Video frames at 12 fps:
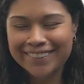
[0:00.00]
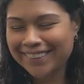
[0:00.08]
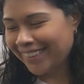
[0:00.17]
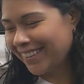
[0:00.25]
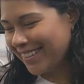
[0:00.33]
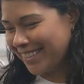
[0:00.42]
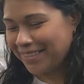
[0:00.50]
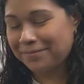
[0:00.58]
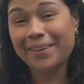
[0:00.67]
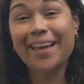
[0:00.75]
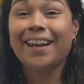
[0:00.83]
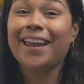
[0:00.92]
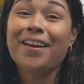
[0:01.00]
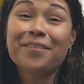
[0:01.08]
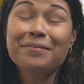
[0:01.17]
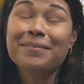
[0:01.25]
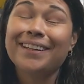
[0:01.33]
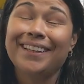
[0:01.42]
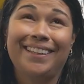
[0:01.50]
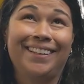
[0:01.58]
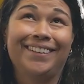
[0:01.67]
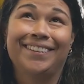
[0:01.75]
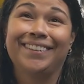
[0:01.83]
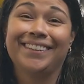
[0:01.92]
They're awesome. And everybody
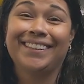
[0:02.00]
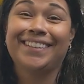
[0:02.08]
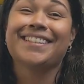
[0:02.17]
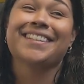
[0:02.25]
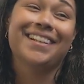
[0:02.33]
here is